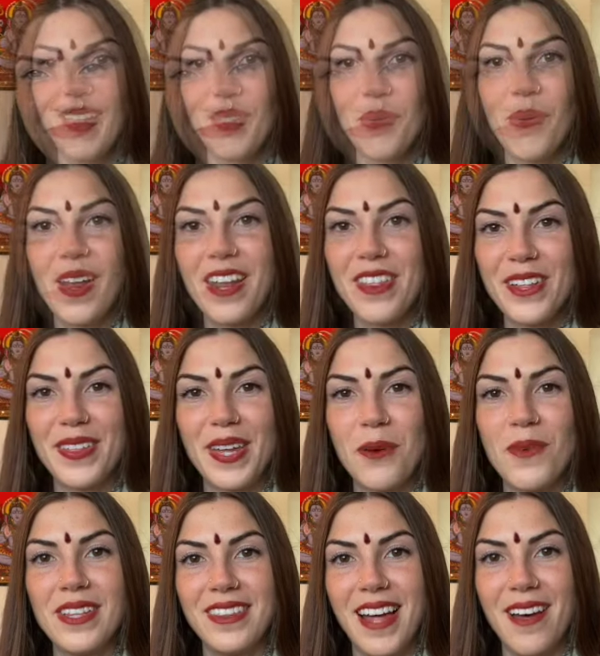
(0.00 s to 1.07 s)
The one other thing
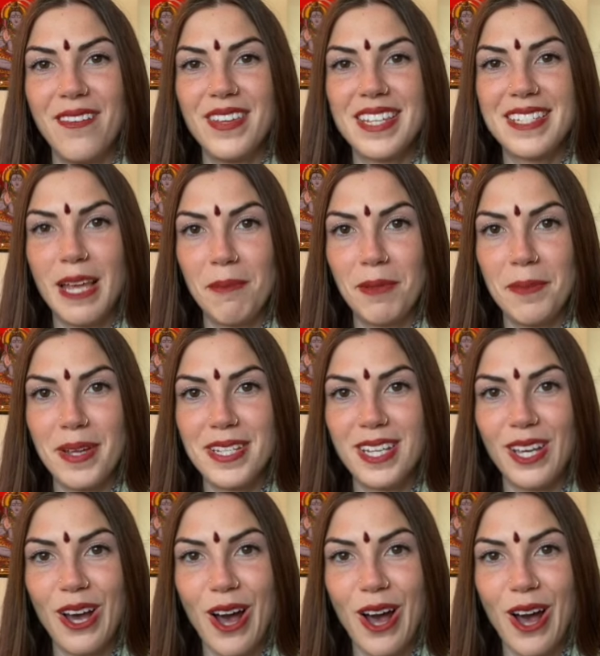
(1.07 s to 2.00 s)
we love supplementing